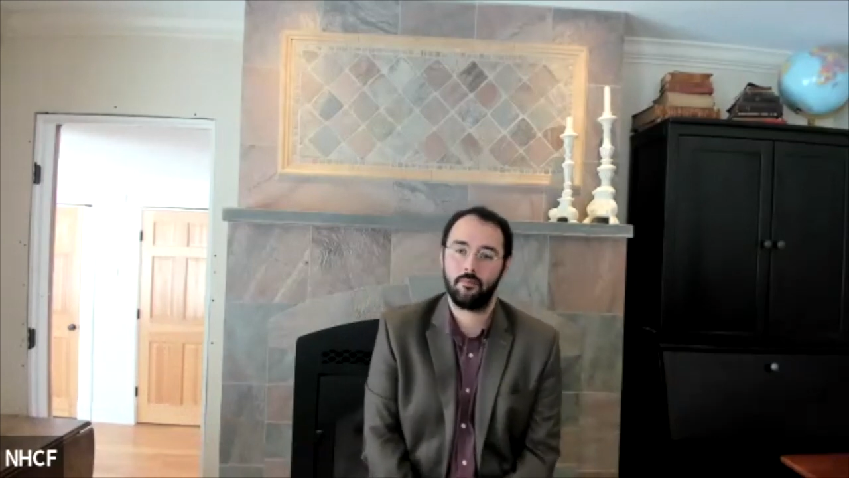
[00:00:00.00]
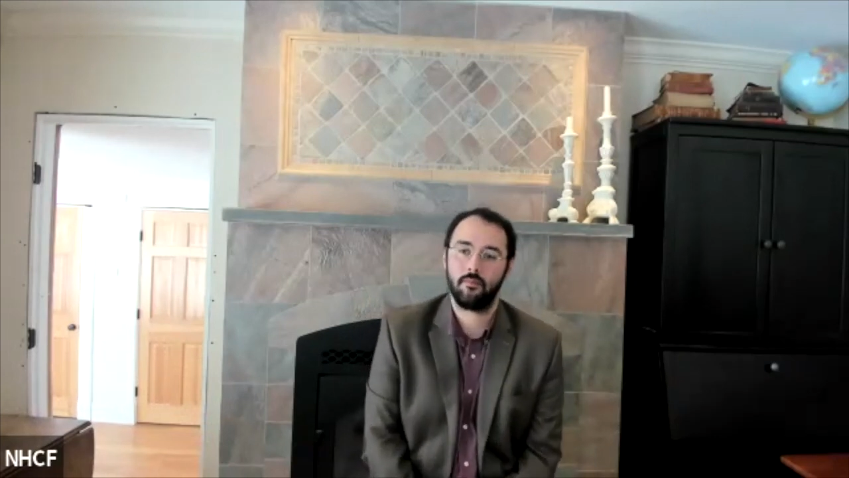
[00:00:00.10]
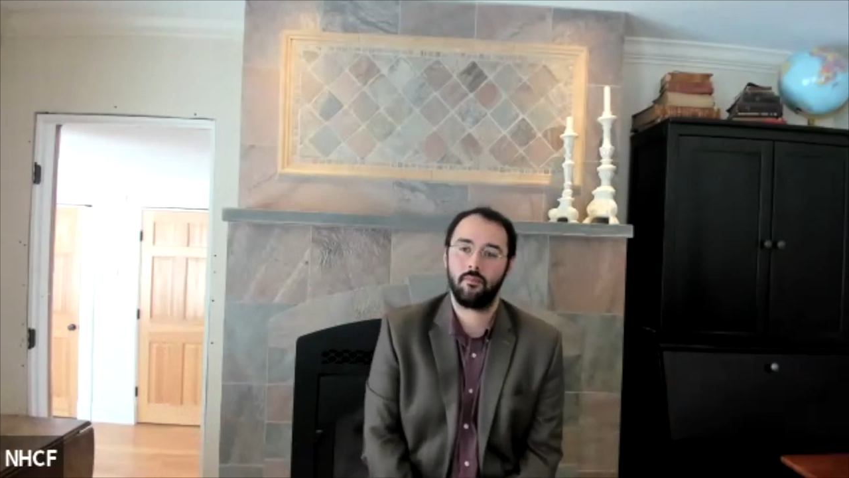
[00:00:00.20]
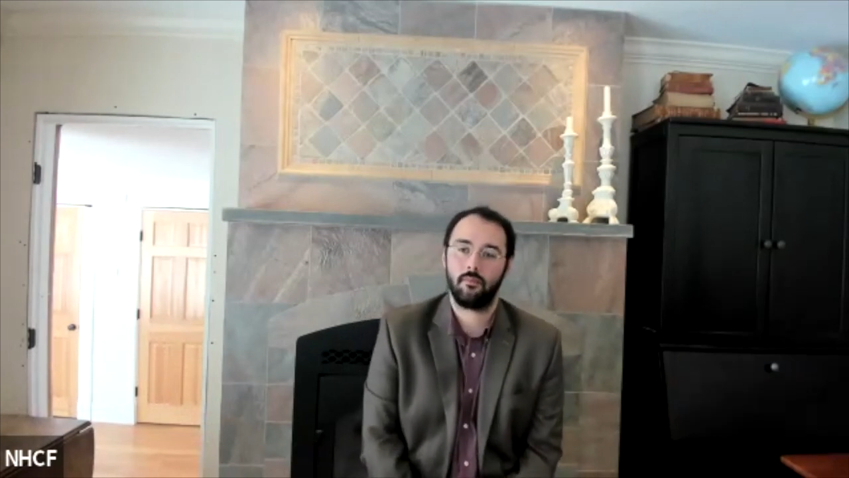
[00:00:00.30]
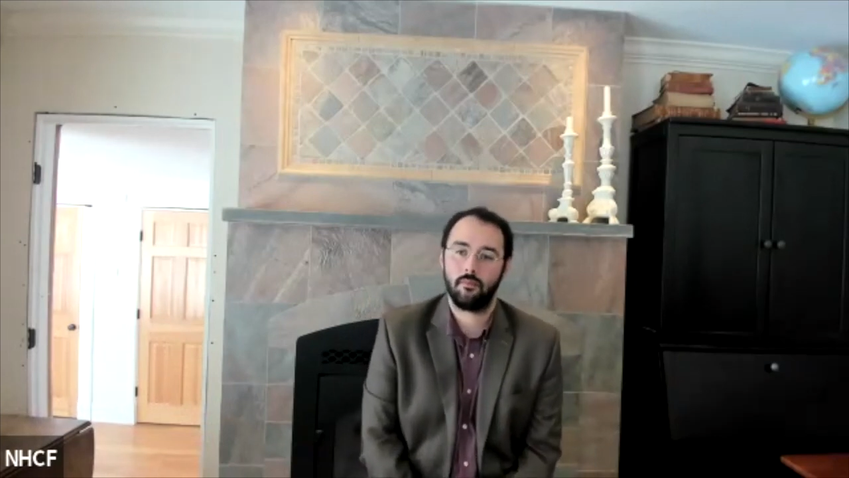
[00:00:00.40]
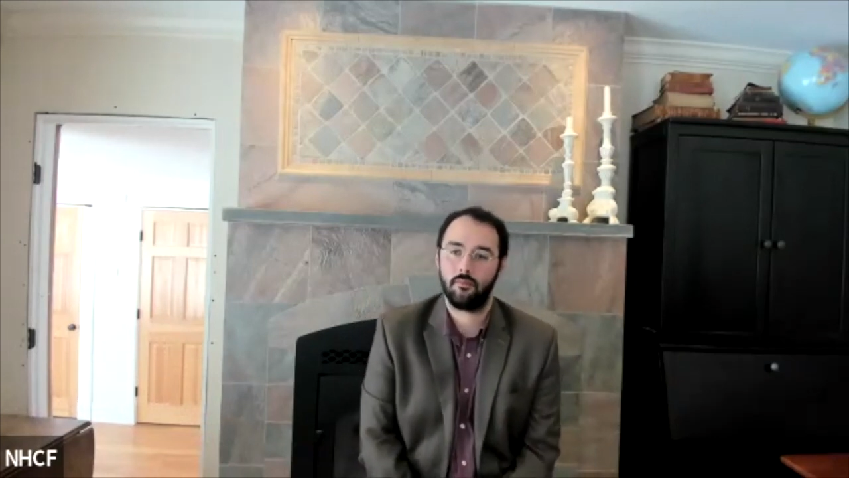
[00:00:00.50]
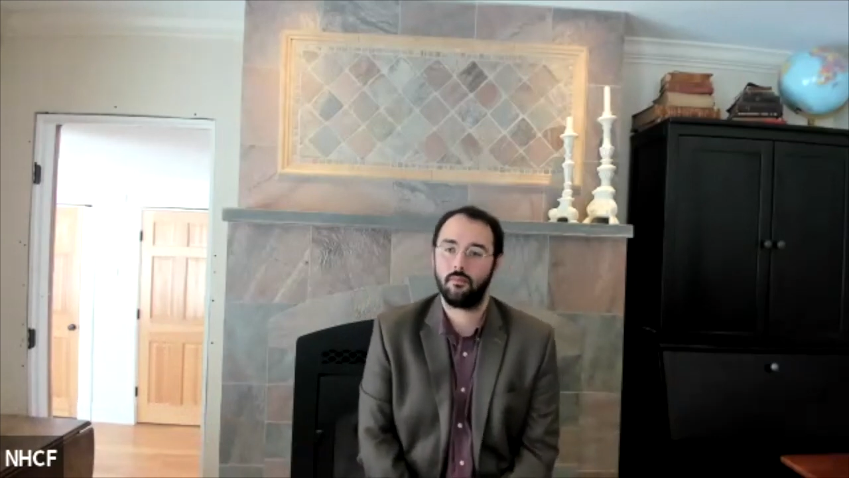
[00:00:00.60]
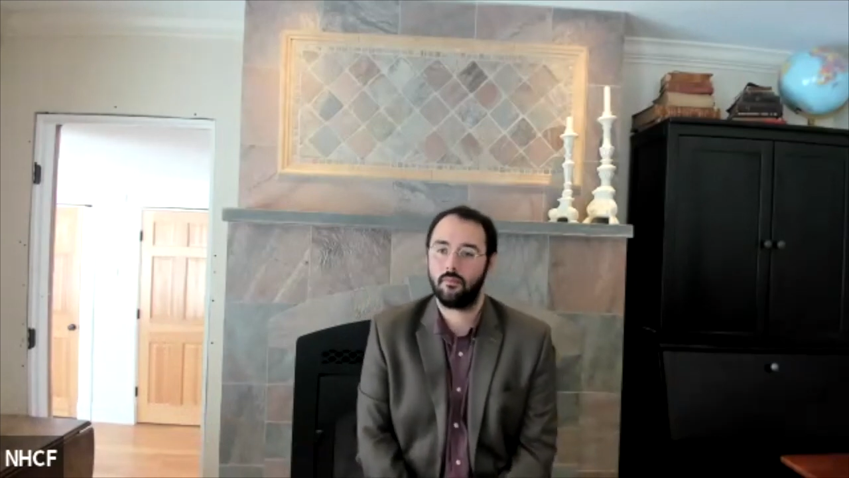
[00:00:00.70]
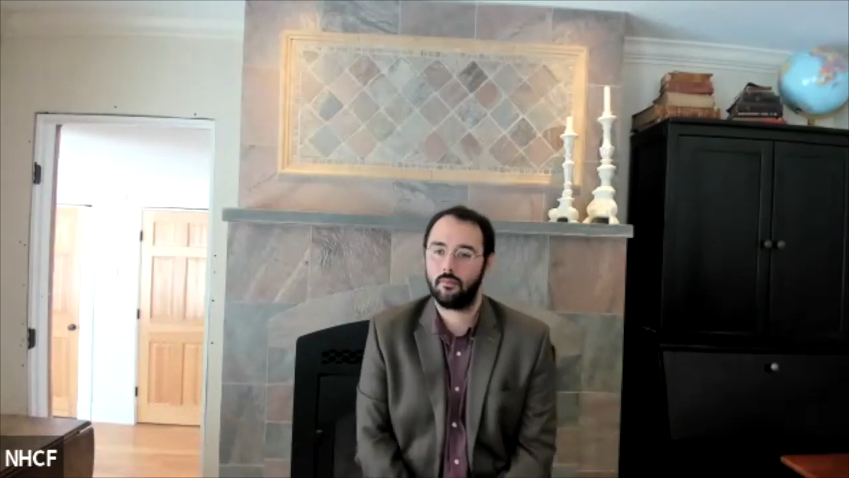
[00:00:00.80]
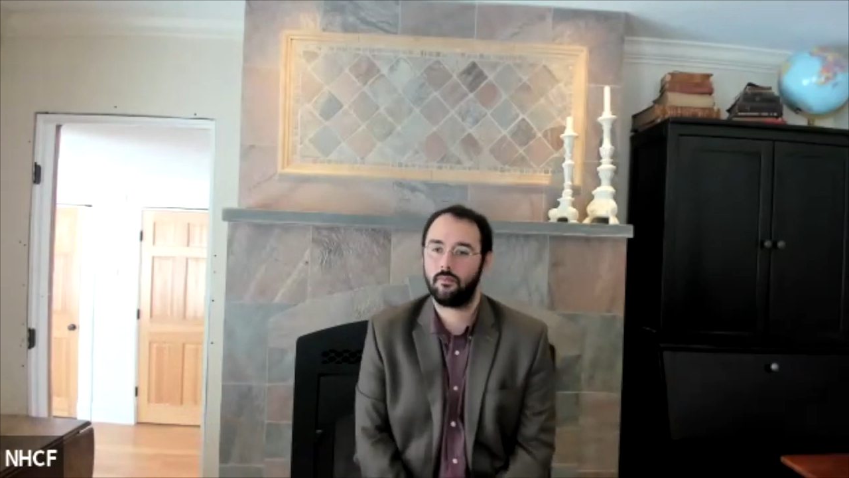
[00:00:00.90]

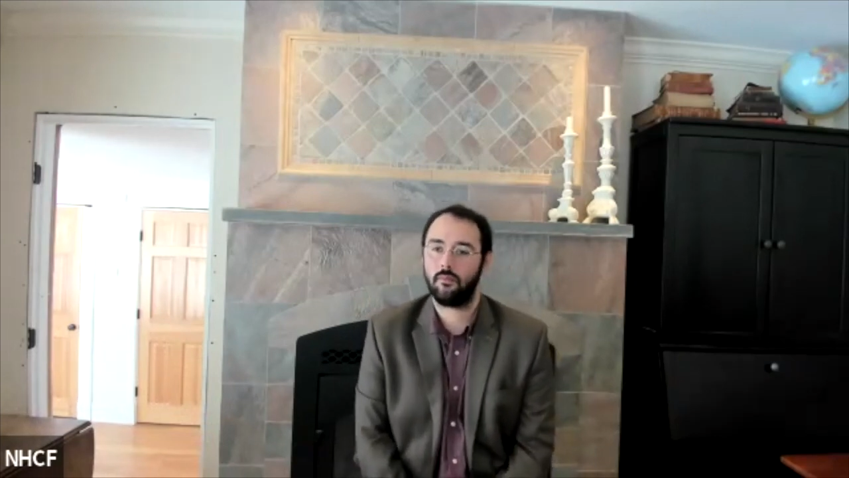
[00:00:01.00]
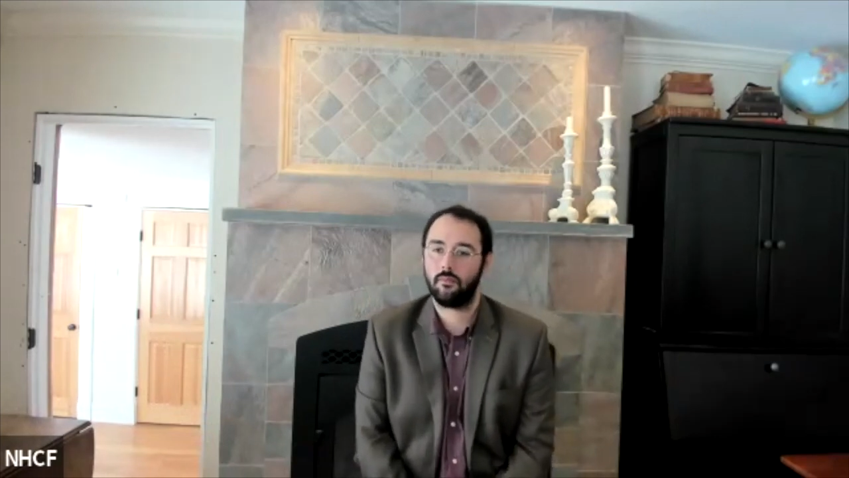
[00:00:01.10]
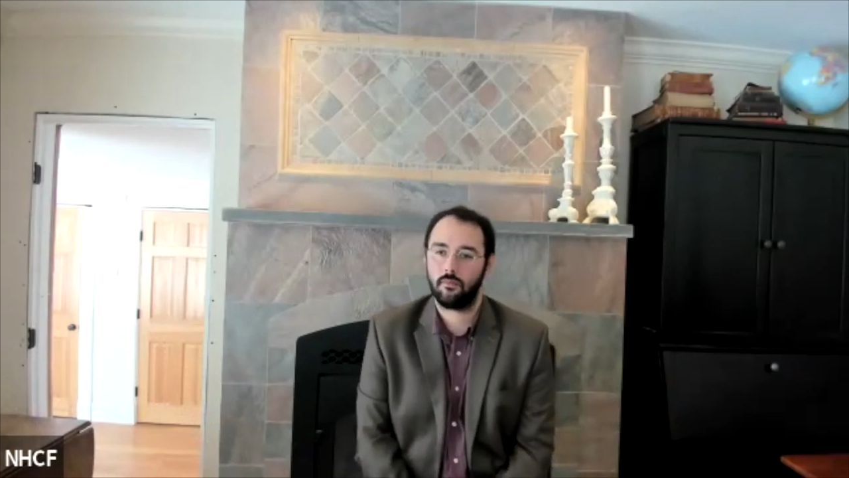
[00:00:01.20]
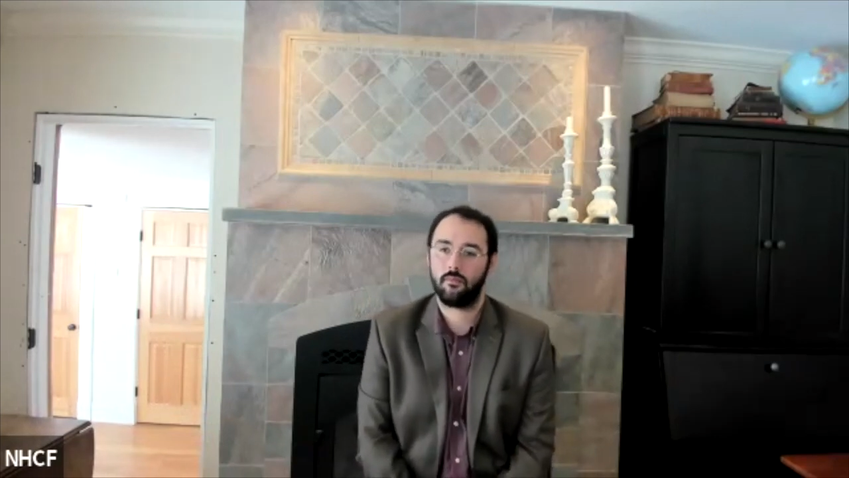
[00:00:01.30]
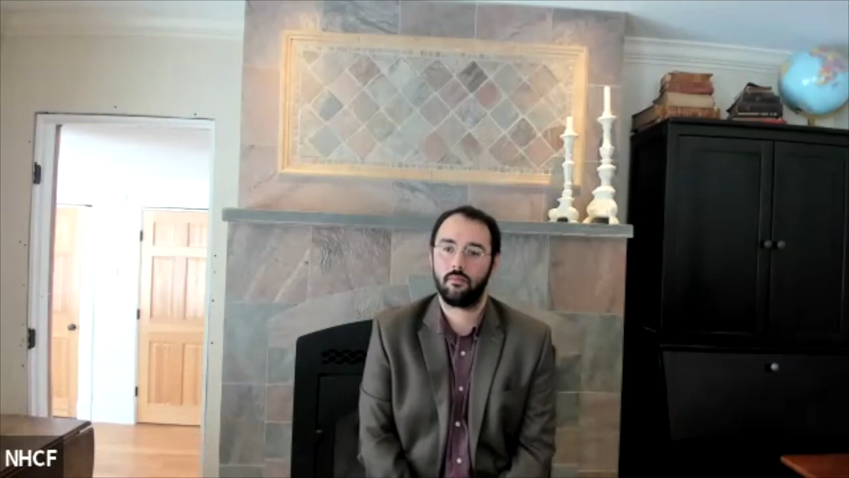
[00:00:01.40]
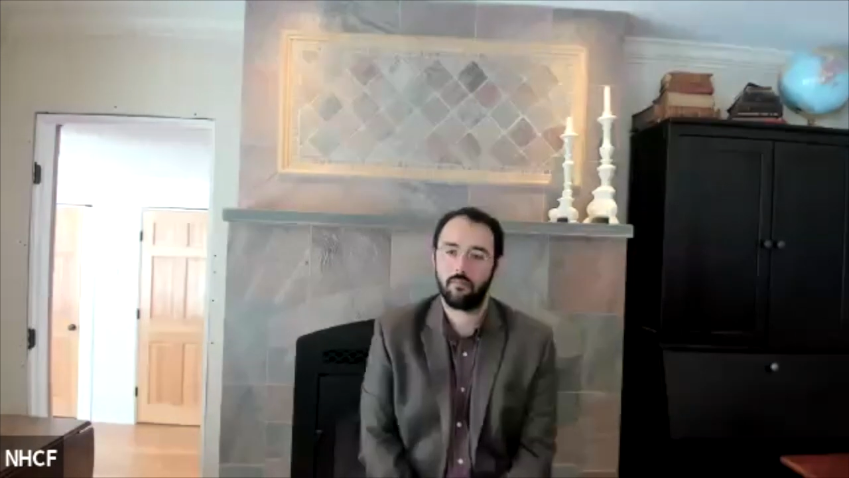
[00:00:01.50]
Caesar is talking